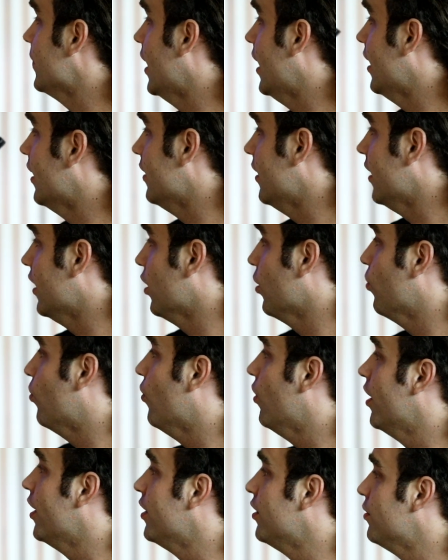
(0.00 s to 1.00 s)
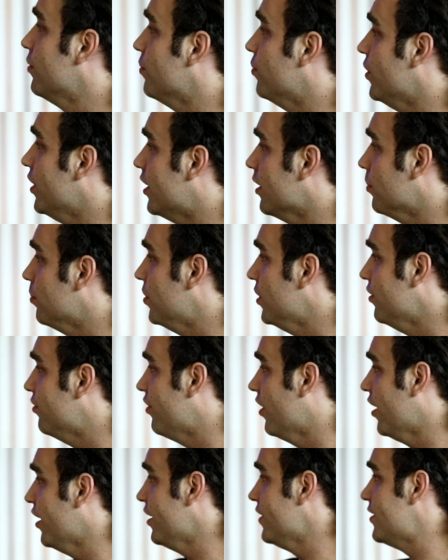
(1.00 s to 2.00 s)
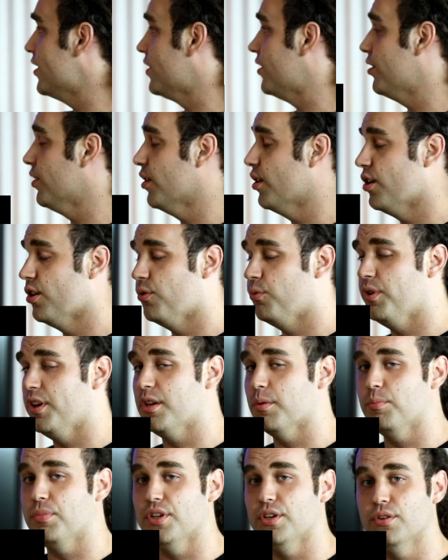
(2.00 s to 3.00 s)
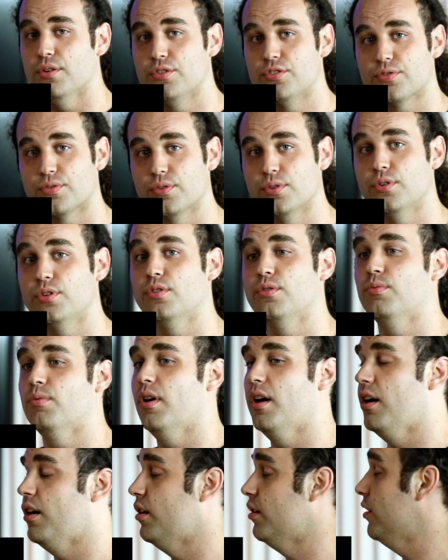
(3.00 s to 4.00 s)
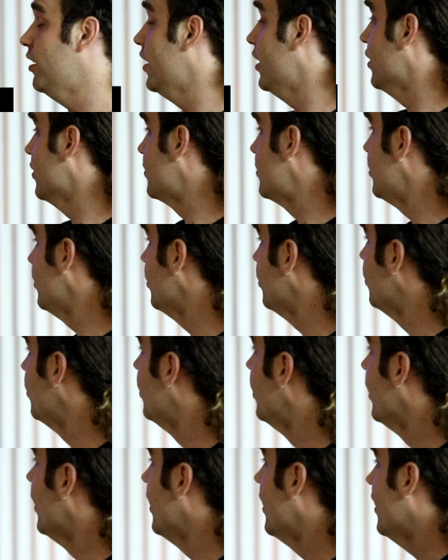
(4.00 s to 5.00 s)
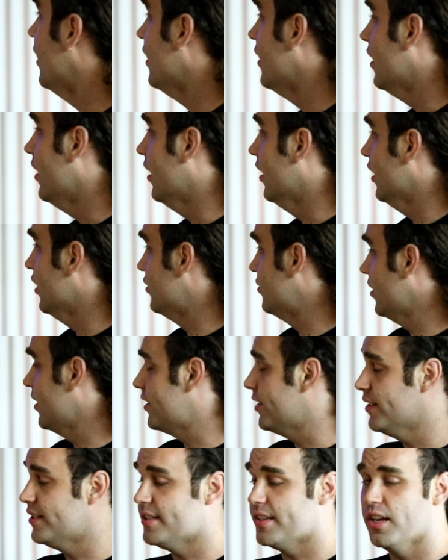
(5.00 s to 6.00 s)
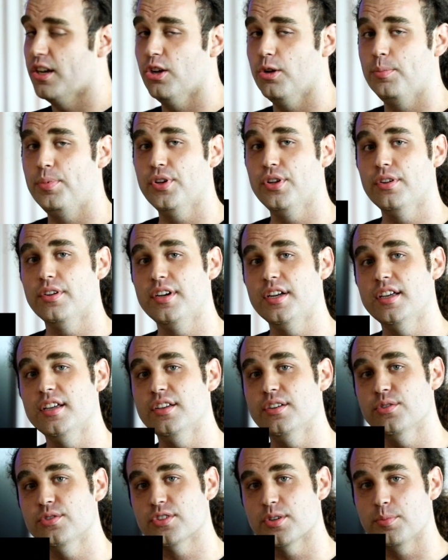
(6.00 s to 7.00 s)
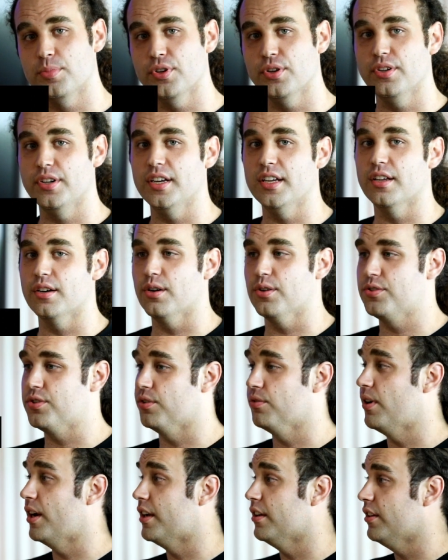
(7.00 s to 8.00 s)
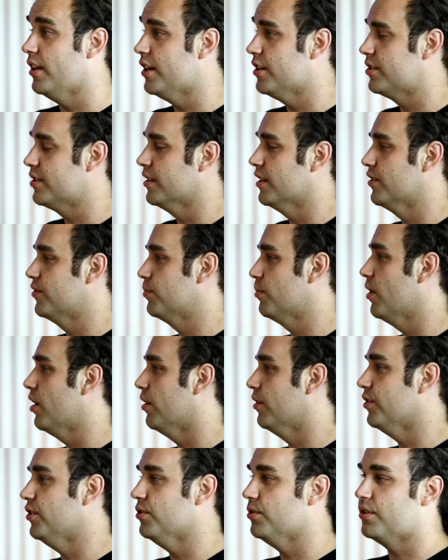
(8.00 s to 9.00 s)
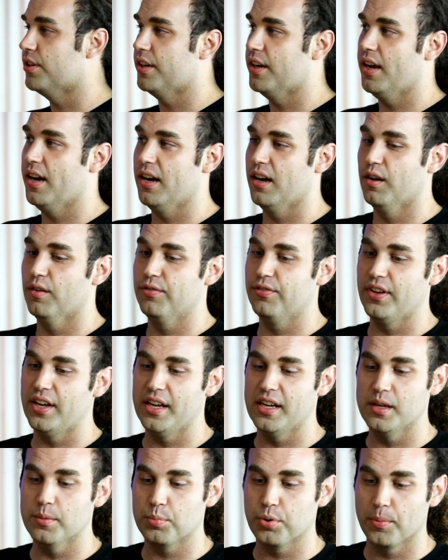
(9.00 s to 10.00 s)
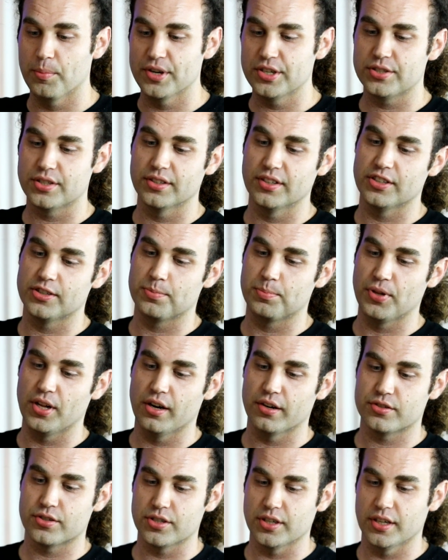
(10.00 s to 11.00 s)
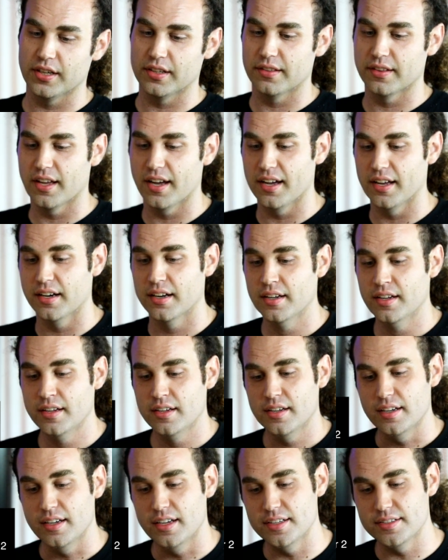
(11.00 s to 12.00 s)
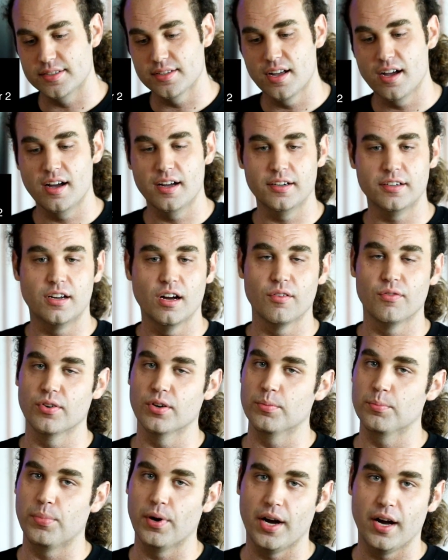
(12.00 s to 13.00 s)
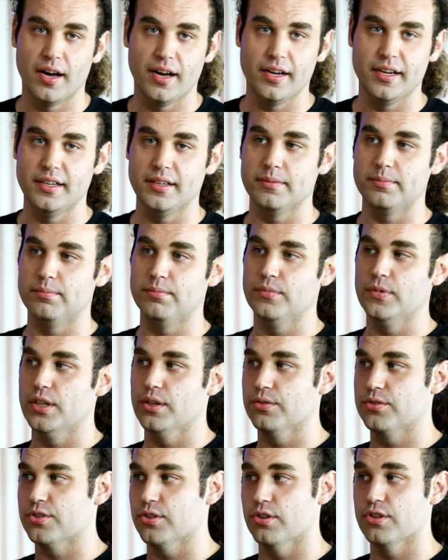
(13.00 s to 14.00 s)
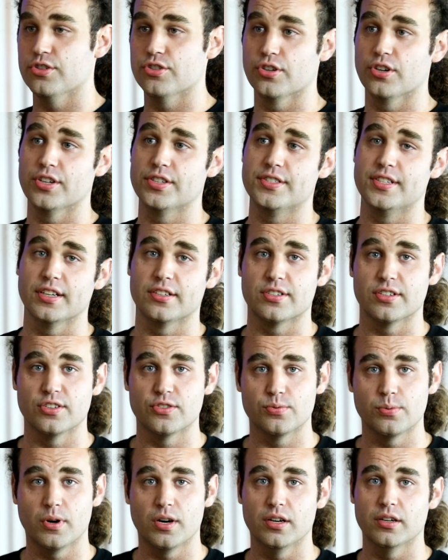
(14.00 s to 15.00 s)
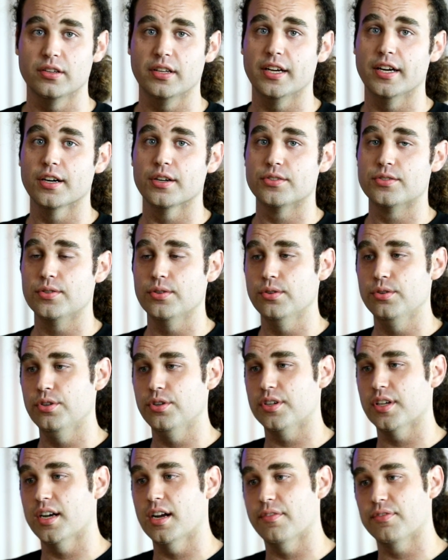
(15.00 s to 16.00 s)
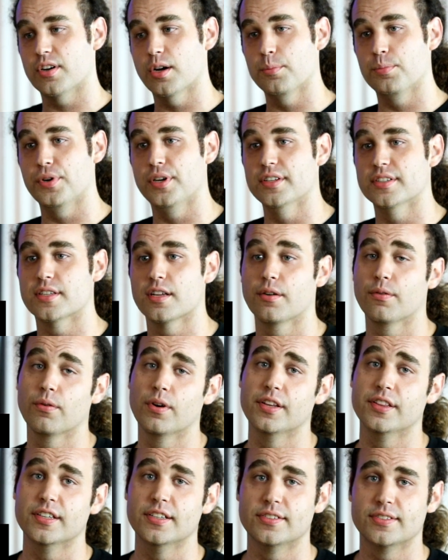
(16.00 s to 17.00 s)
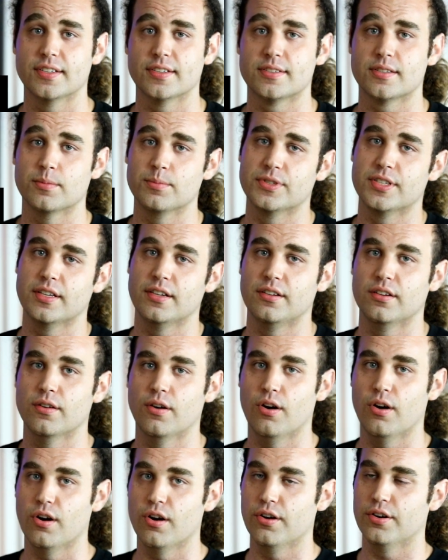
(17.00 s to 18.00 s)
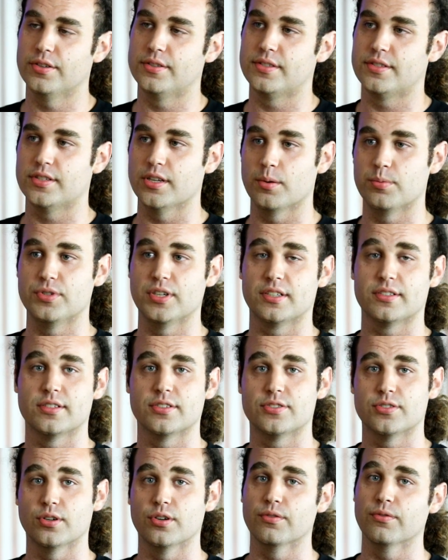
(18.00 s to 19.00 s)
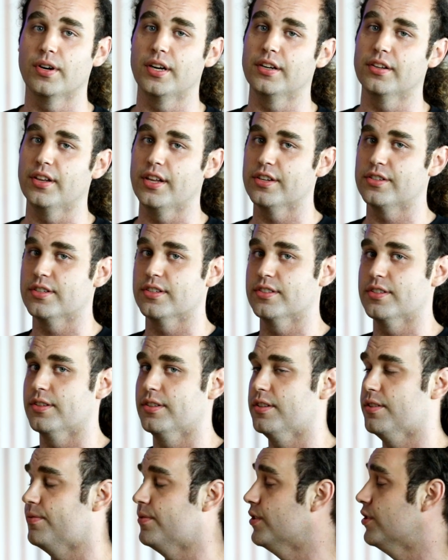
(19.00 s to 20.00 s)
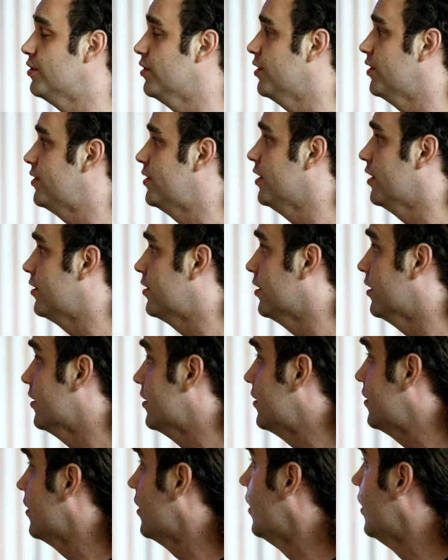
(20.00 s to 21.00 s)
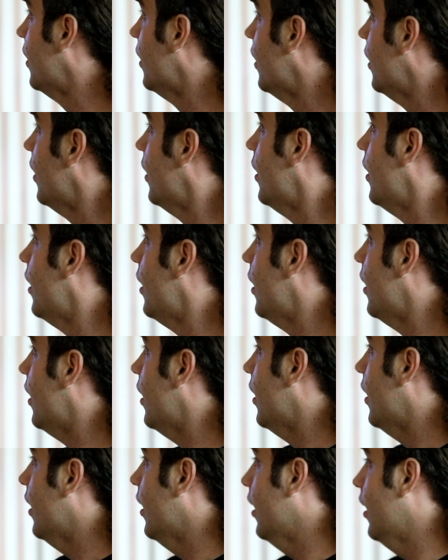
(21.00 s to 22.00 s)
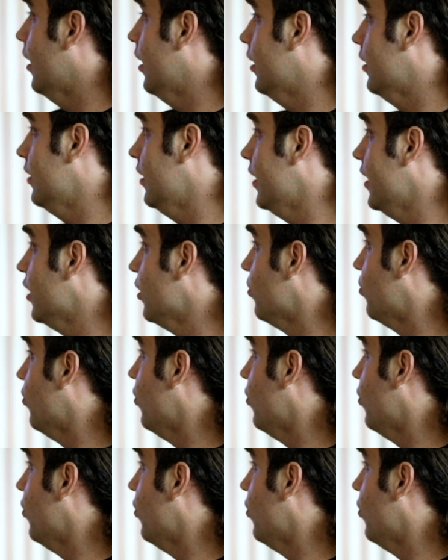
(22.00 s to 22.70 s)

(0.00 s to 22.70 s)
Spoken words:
at layer 1, we can be very secure, we can be neutral, while layer 2 addresses scalability, usability, and also regulation as well. You can have a permissionless blockchain that is not governed by certain jurisdictions, while at layer 2, you can have companies that run these systems that are subject to certain regulations in different jurisdictions. Layer